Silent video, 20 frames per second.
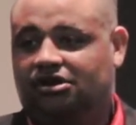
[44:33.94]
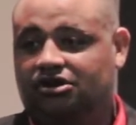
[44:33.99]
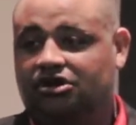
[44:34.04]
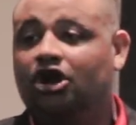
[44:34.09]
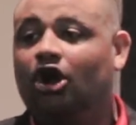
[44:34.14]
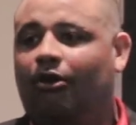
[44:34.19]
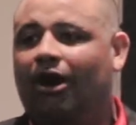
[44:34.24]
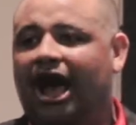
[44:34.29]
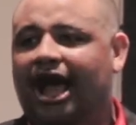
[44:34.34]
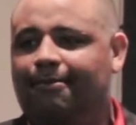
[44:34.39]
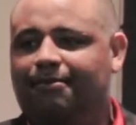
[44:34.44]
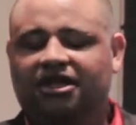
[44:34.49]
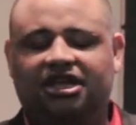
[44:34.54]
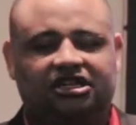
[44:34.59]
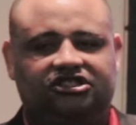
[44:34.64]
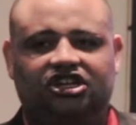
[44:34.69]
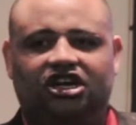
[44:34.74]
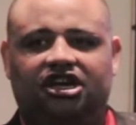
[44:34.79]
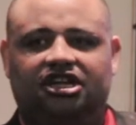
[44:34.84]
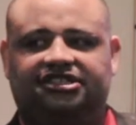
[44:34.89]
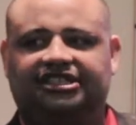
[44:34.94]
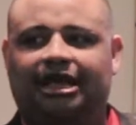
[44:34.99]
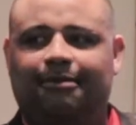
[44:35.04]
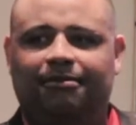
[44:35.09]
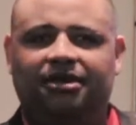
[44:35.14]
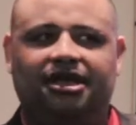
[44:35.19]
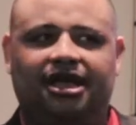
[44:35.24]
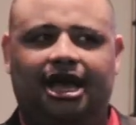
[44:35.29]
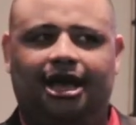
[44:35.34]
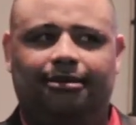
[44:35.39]
You know why? Because they're going to set
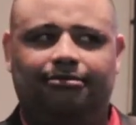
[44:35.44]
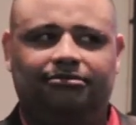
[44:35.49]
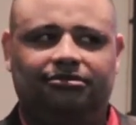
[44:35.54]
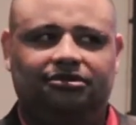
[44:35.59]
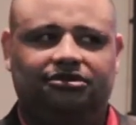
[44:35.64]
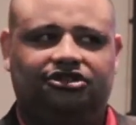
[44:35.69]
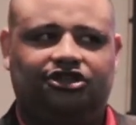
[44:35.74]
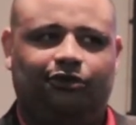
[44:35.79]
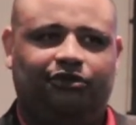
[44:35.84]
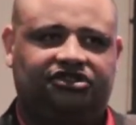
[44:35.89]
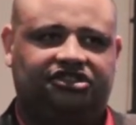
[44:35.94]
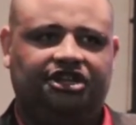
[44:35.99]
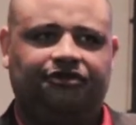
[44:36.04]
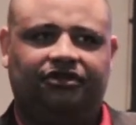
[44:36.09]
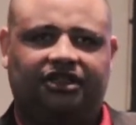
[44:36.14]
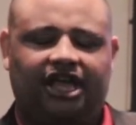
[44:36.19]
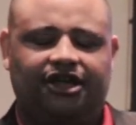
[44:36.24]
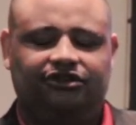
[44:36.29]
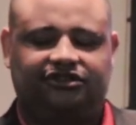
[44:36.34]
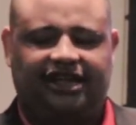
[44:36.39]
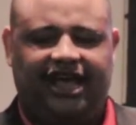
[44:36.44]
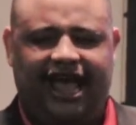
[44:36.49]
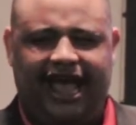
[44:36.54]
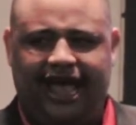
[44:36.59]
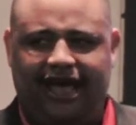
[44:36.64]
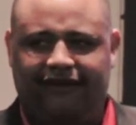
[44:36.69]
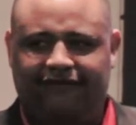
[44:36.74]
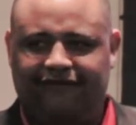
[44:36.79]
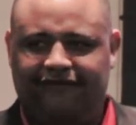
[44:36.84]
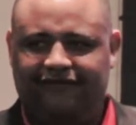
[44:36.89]
me up to receive what they used to
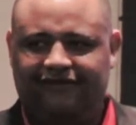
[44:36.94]
have.